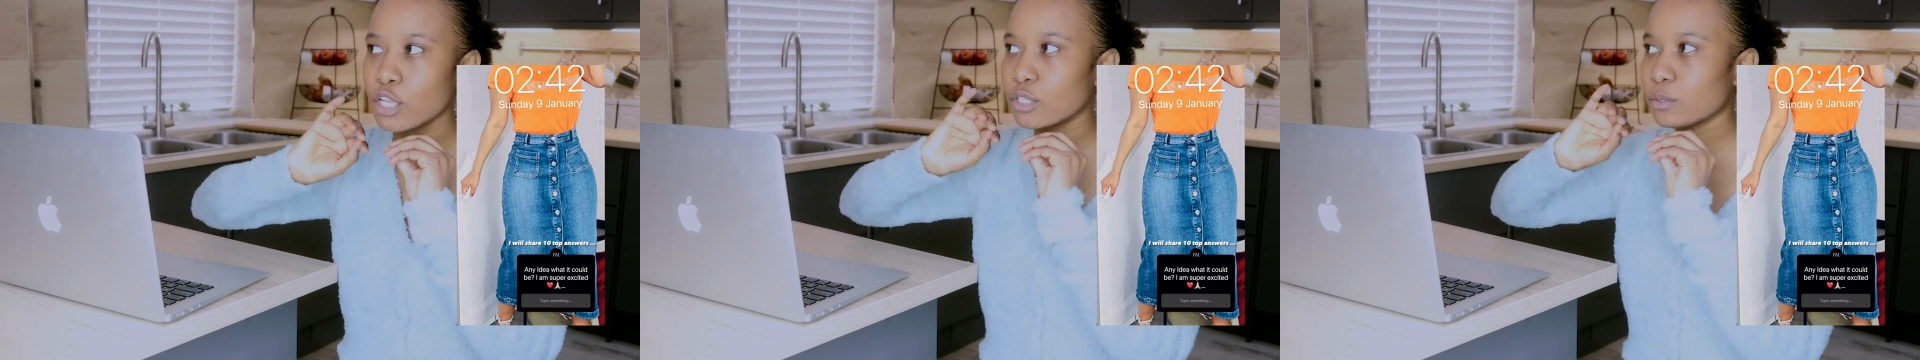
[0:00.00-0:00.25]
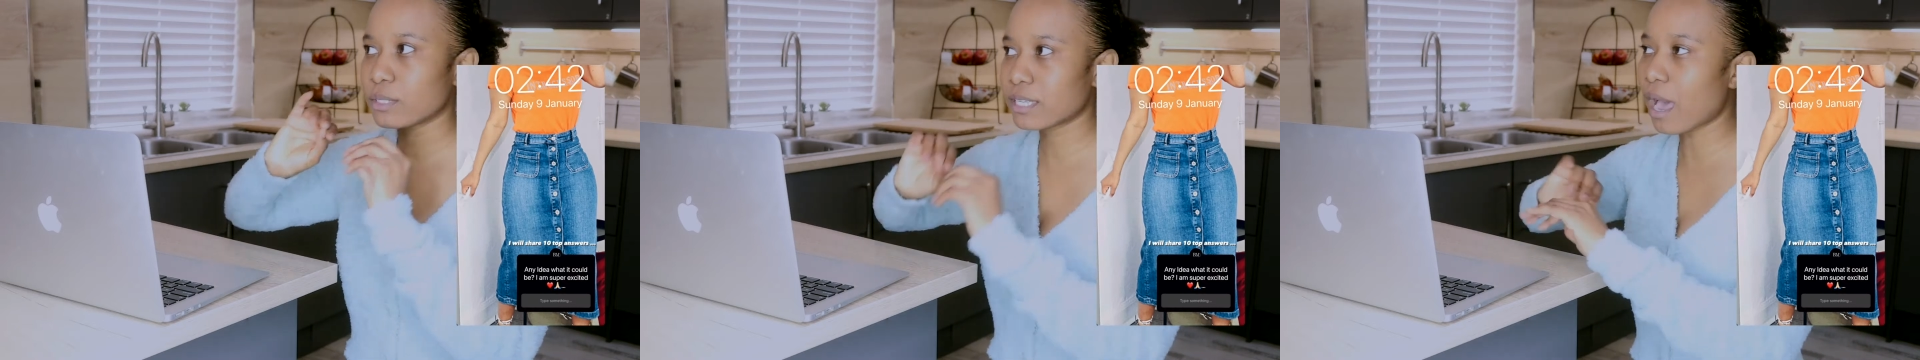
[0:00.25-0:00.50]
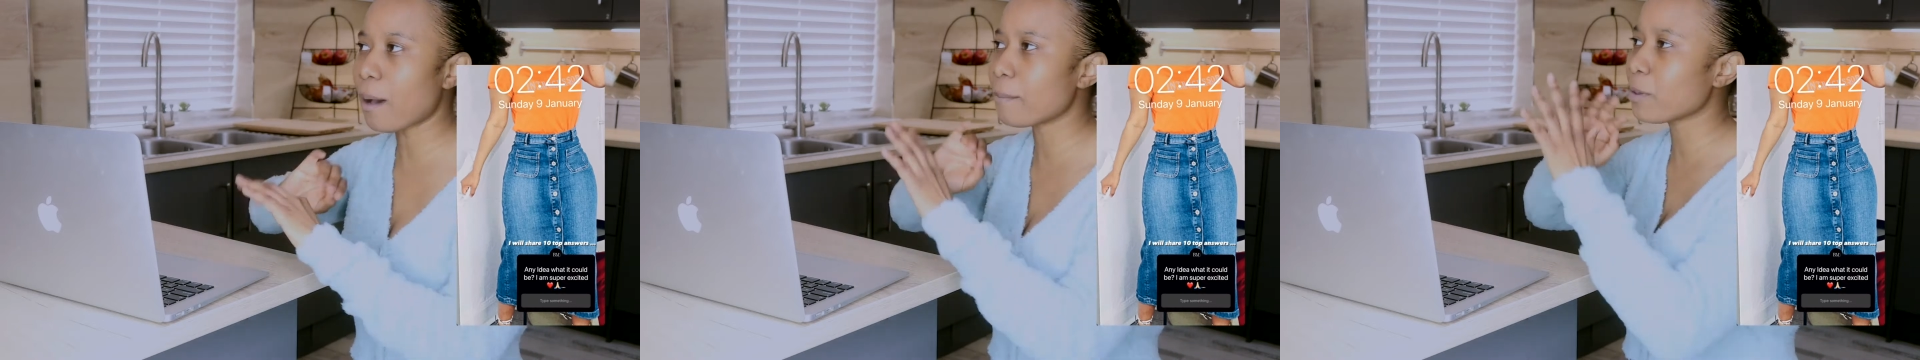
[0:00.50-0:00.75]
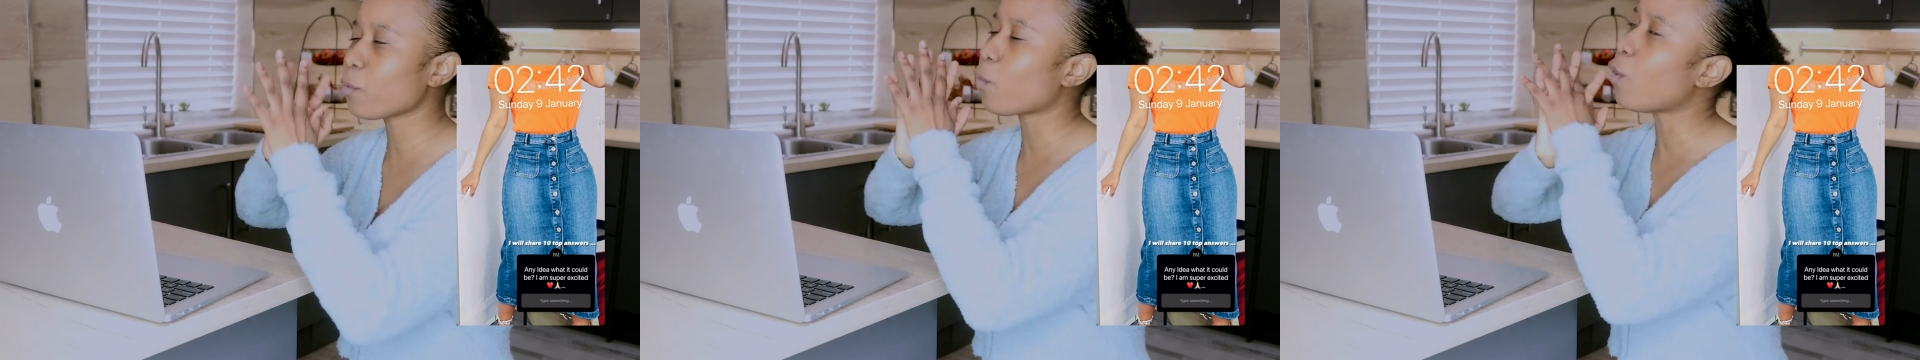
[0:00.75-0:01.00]
to tell
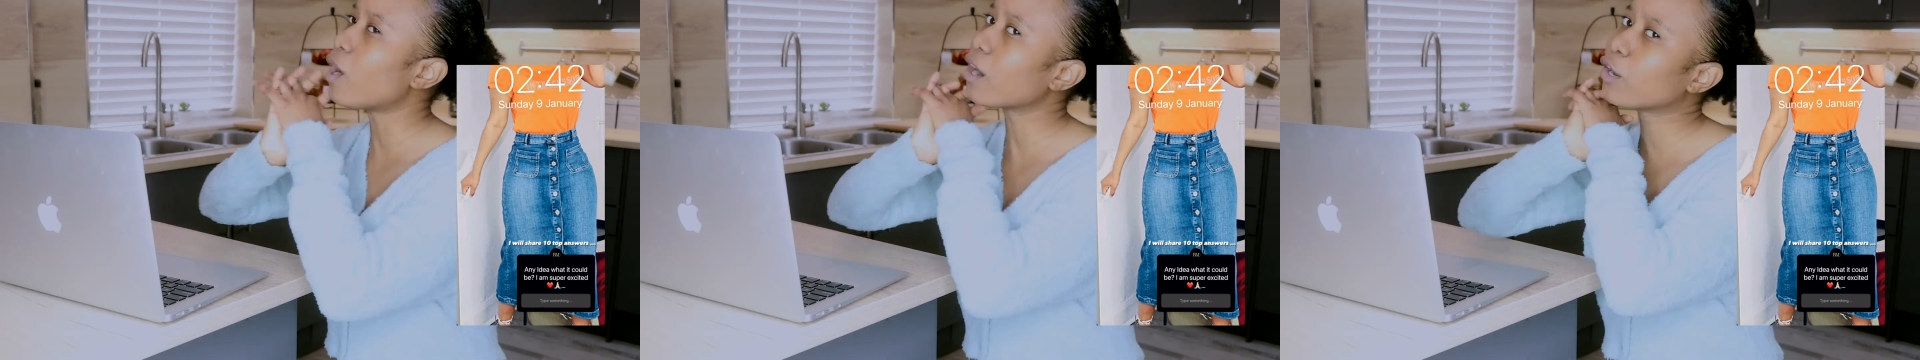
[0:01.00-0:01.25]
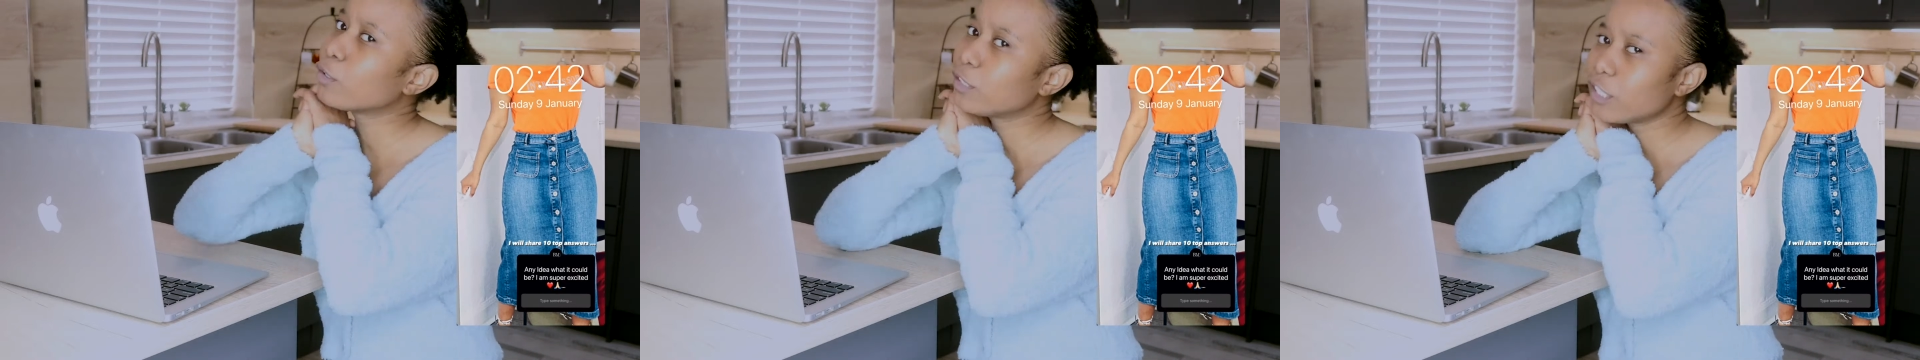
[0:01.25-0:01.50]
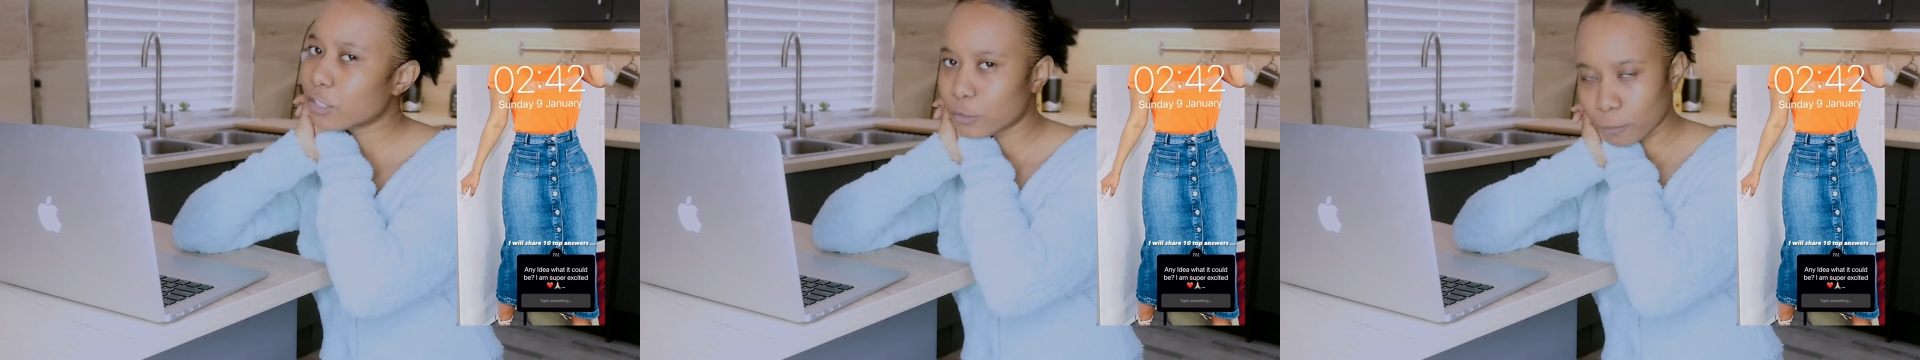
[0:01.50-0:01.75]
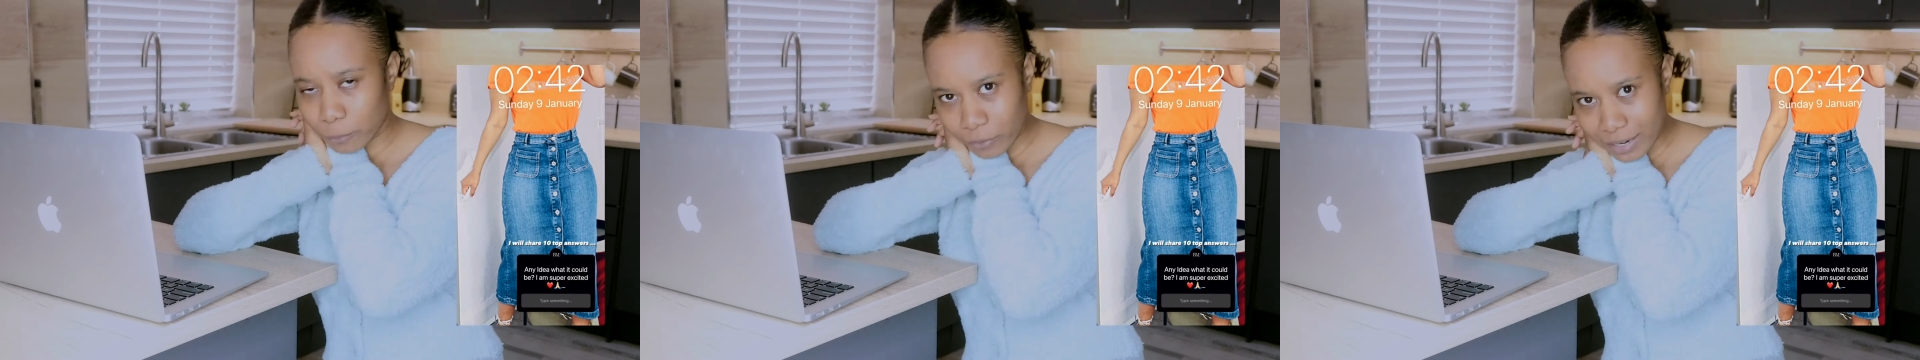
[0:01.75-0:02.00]
me what could this
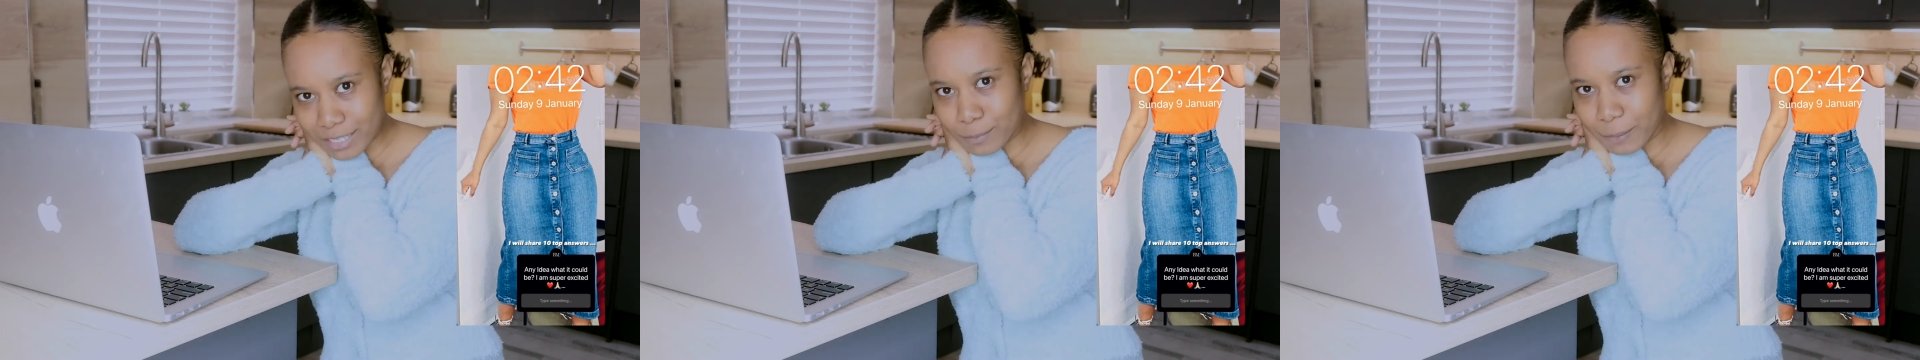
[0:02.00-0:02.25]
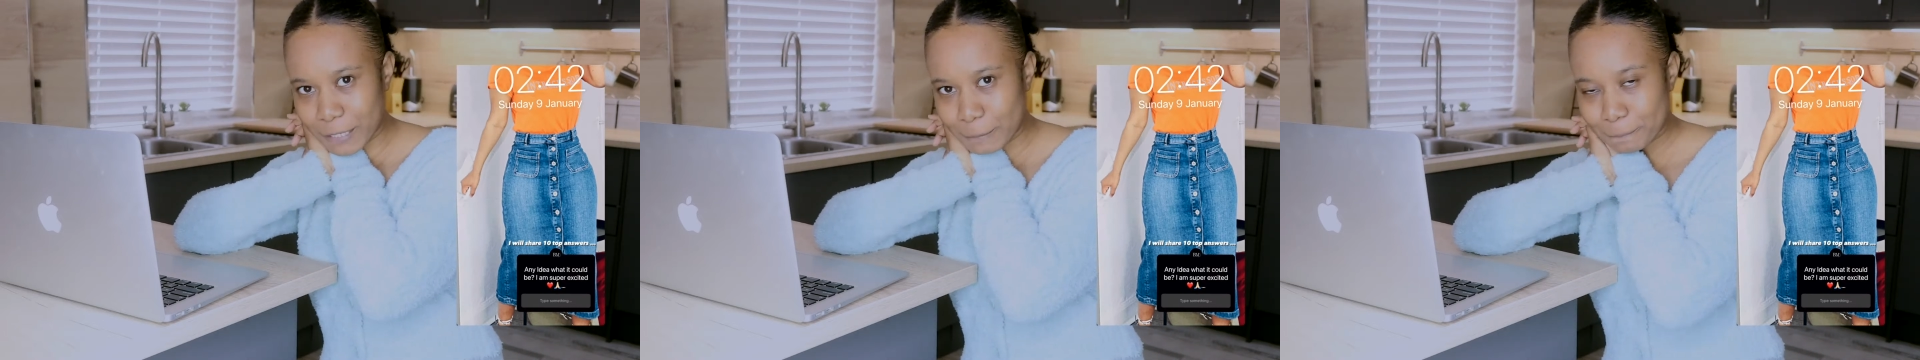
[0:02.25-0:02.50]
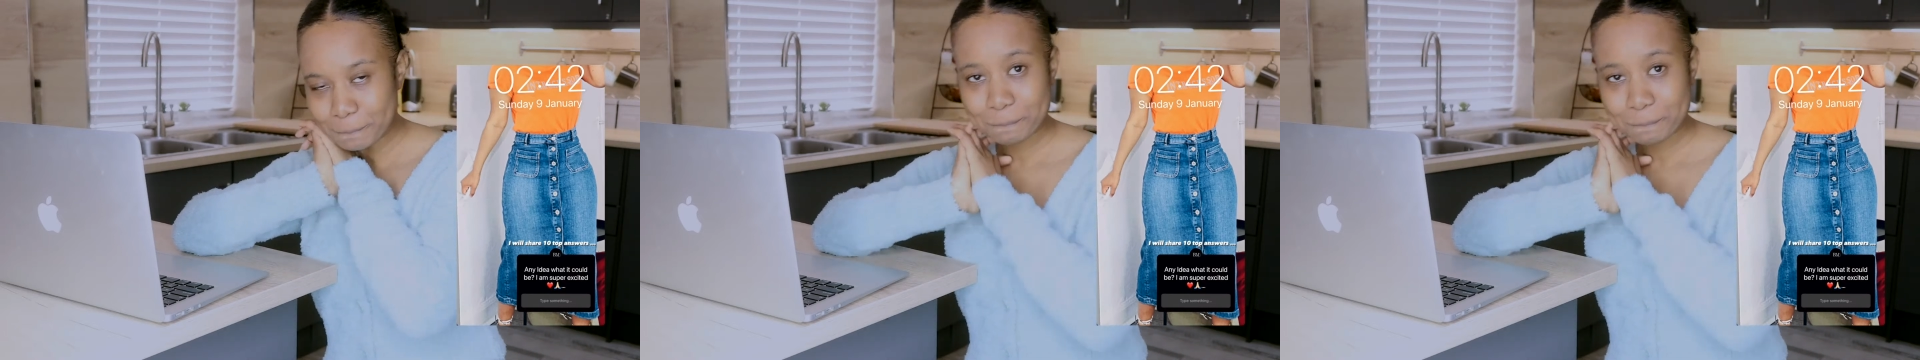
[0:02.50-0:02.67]
surprise be.